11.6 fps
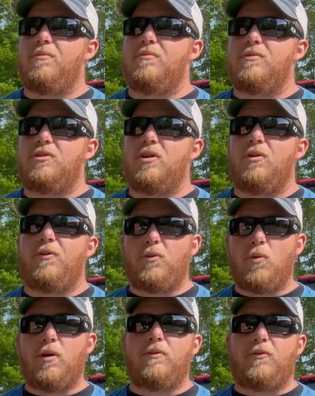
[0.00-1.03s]
So if
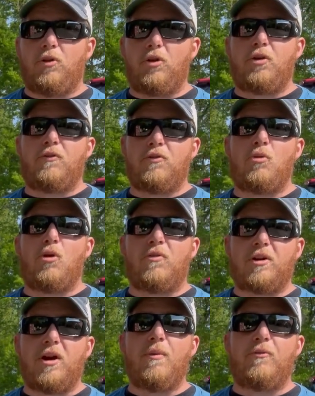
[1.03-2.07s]
you're looking for more of
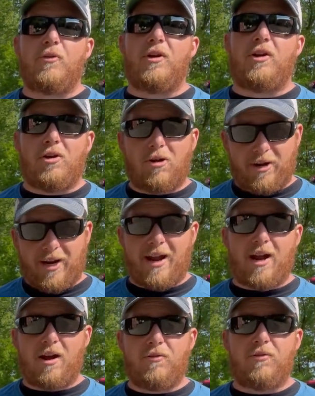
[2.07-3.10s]
a comfort and you already
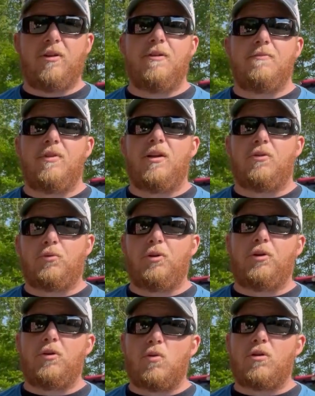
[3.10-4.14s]
have a really
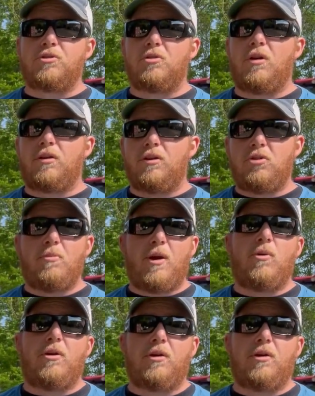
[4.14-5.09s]
good work truck, you may want to